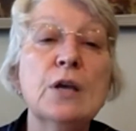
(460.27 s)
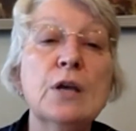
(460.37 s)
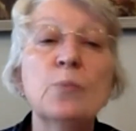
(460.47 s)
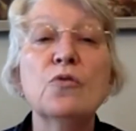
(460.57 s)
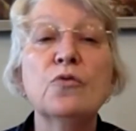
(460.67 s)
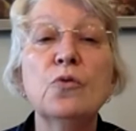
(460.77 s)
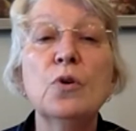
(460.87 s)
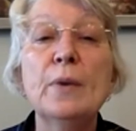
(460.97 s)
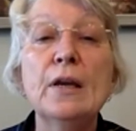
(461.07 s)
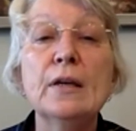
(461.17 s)
and
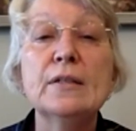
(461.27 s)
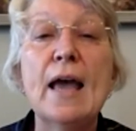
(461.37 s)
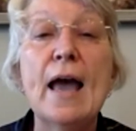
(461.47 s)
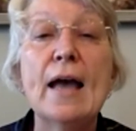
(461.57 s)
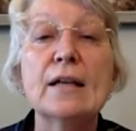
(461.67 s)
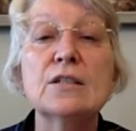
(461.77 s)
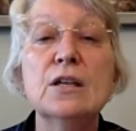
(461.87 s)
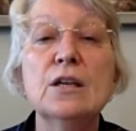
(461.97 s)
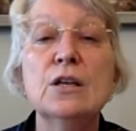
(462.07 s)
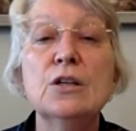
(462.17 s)
performing tasks